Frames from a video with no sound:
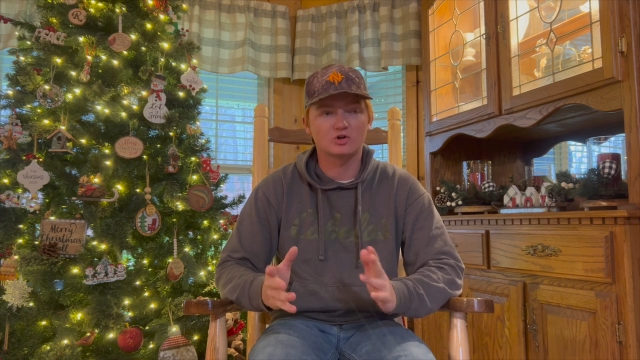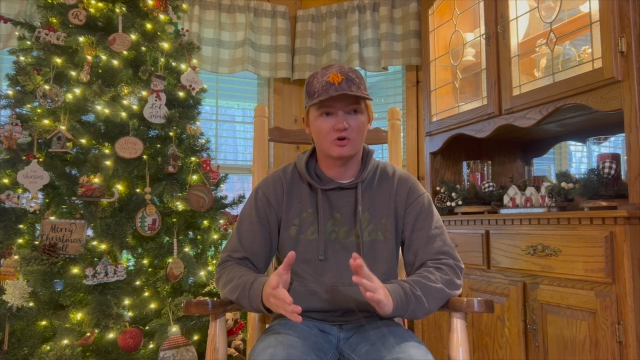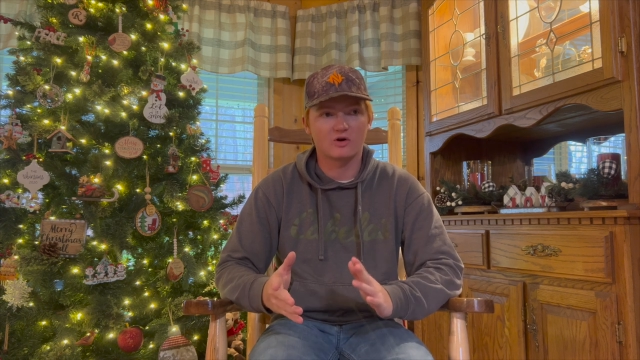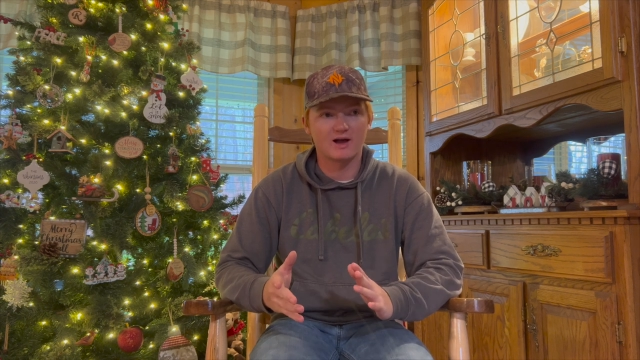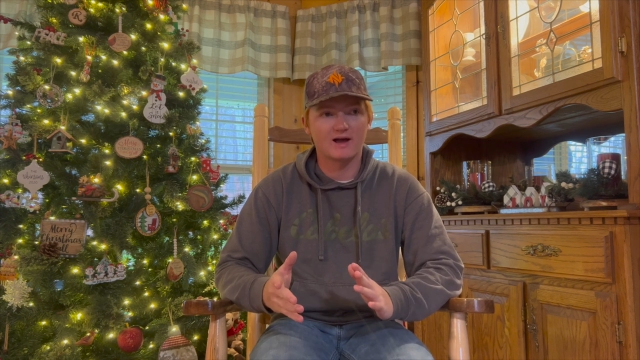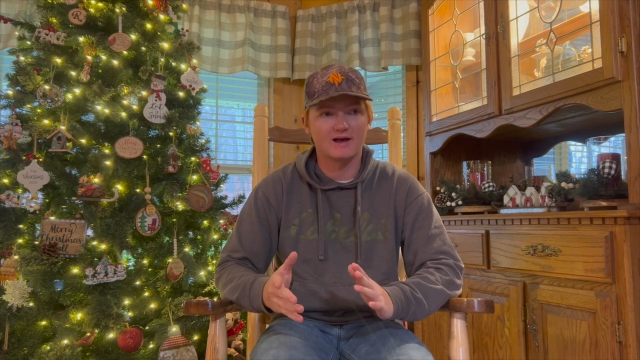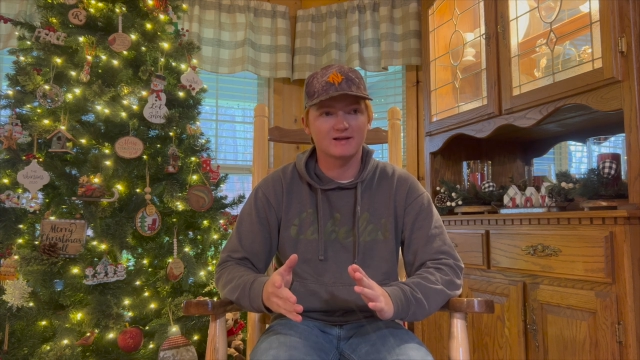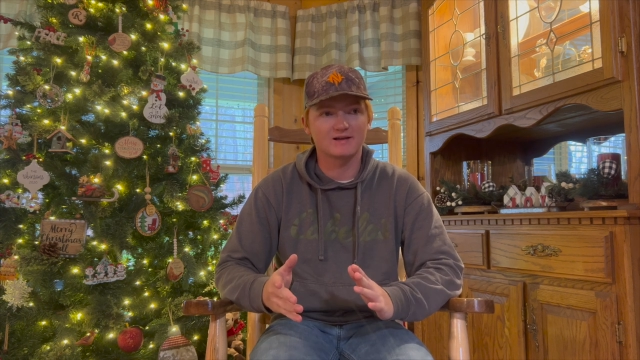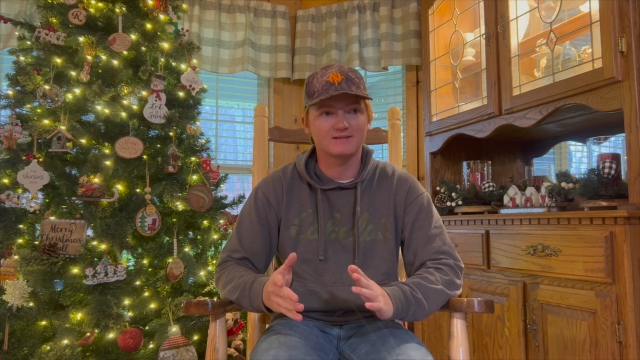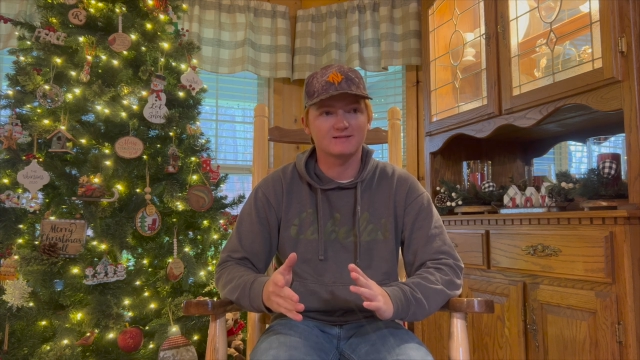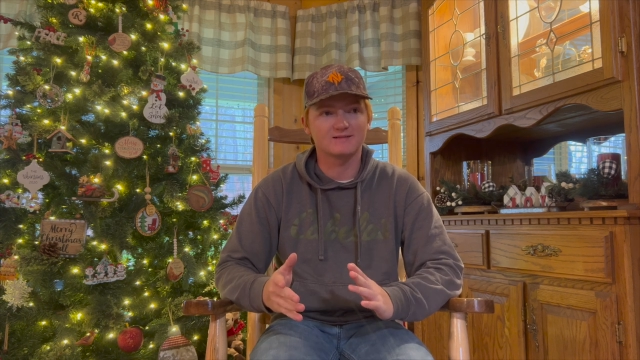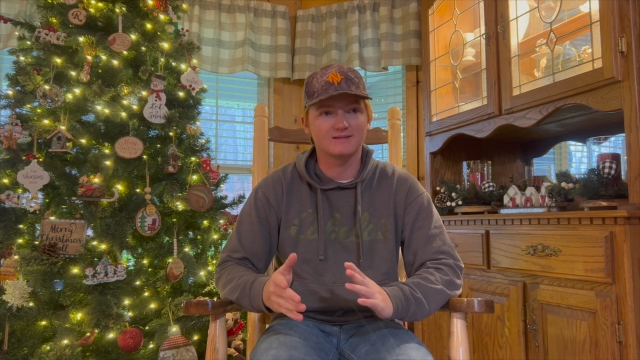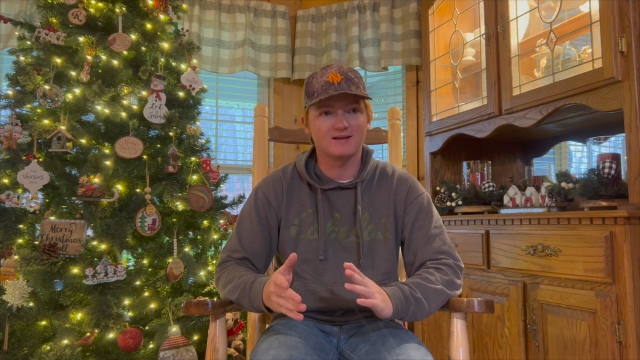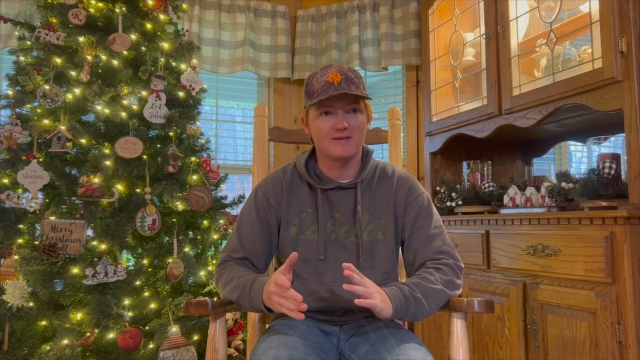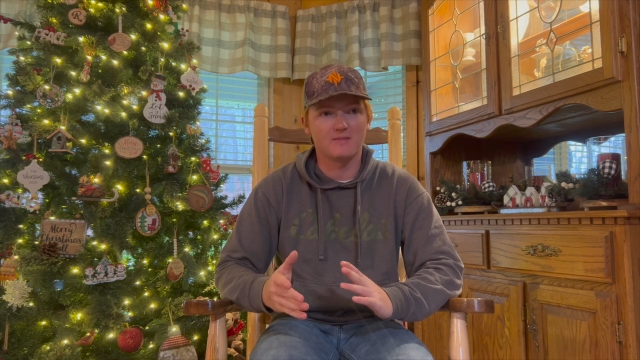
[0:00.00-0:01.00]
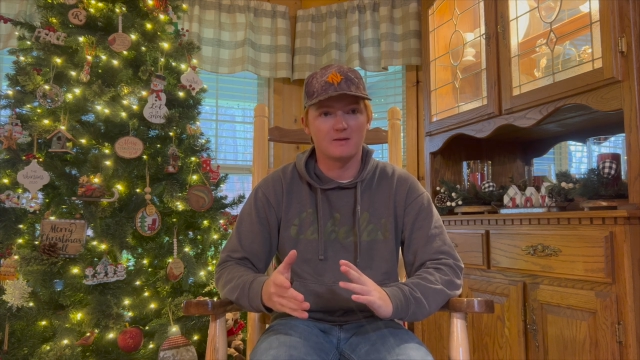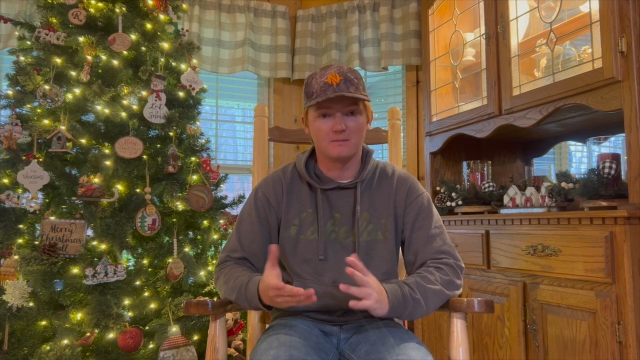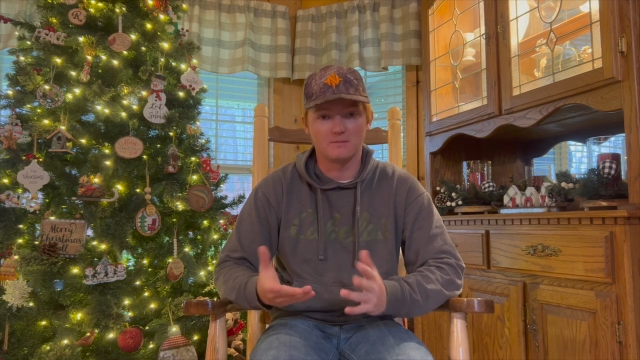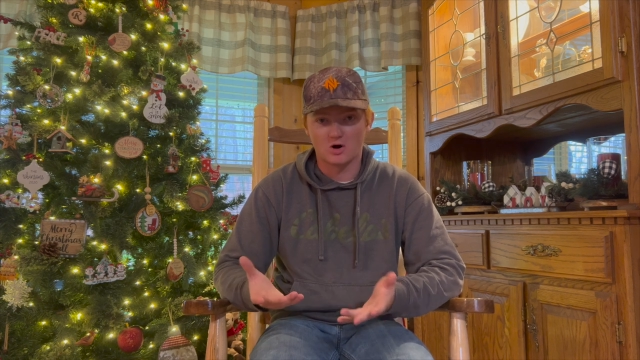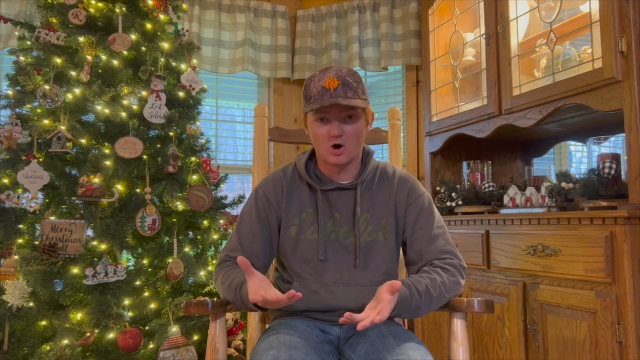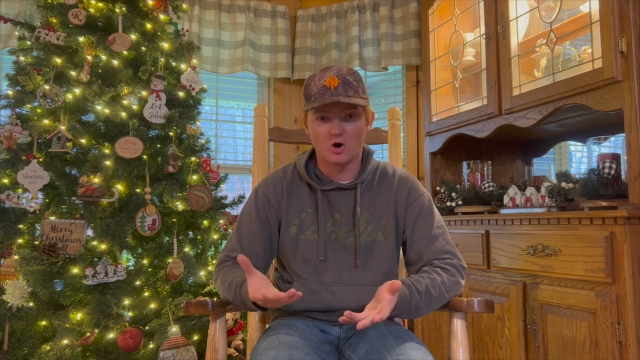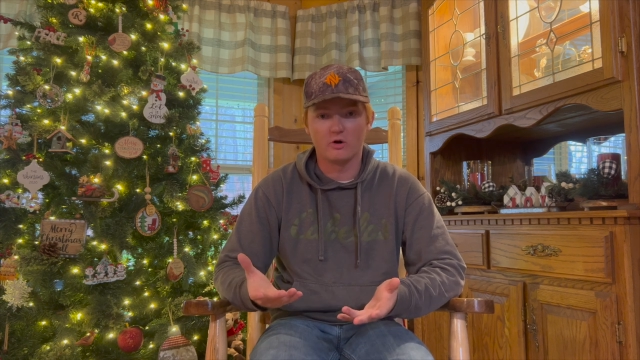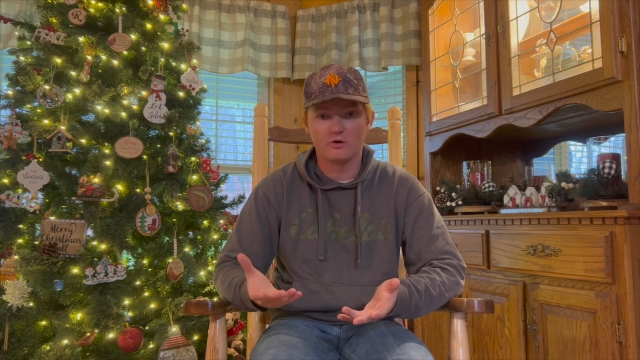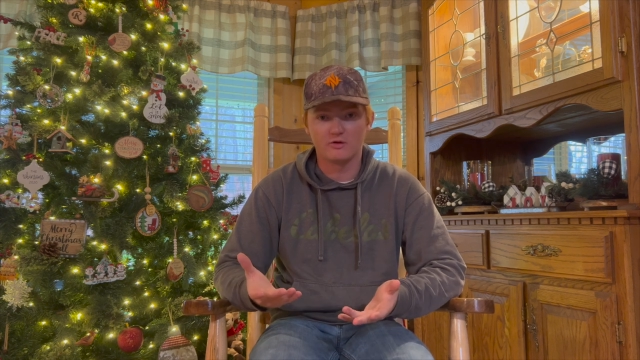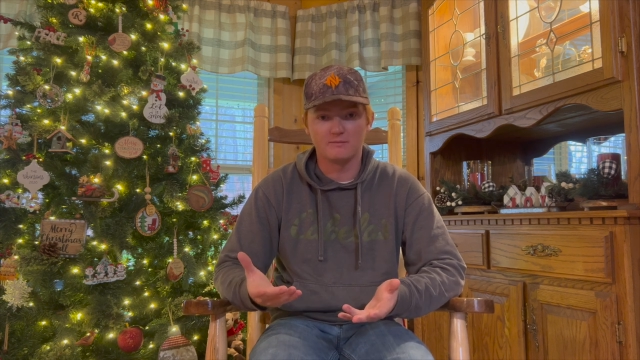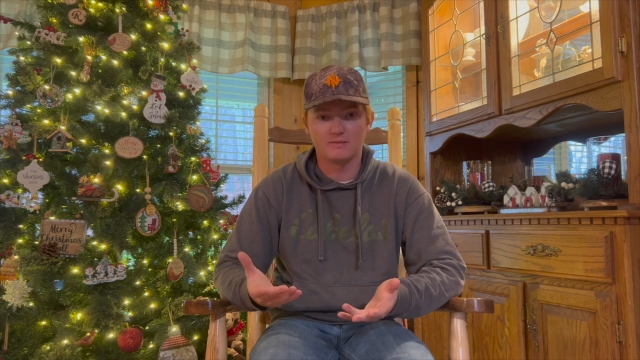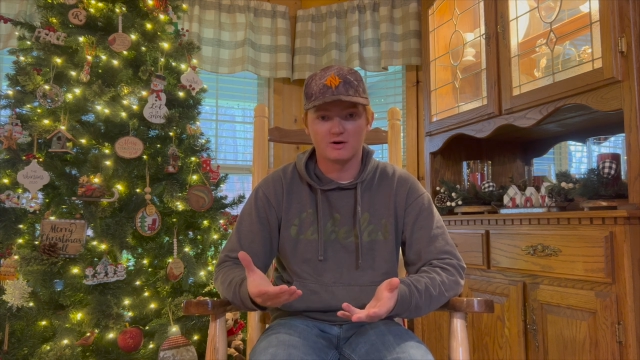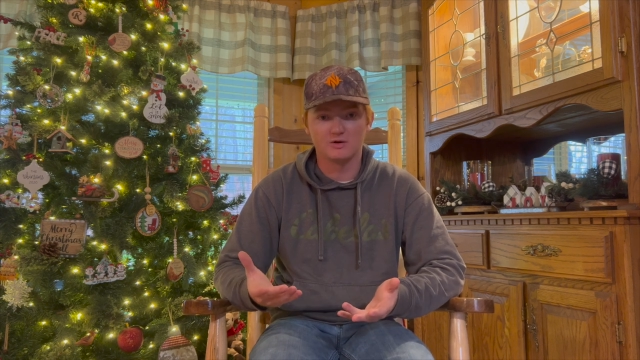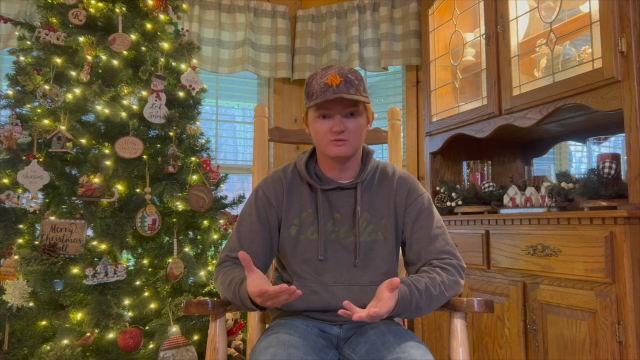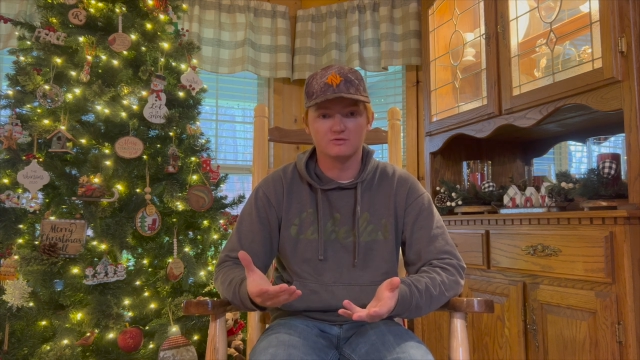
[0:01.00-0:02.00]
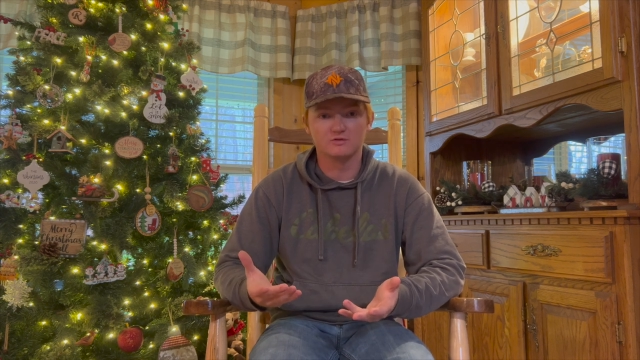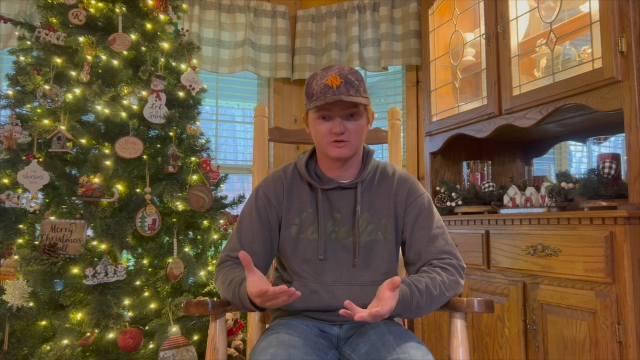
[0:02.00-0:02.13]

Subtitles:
crack in the hull of the boat.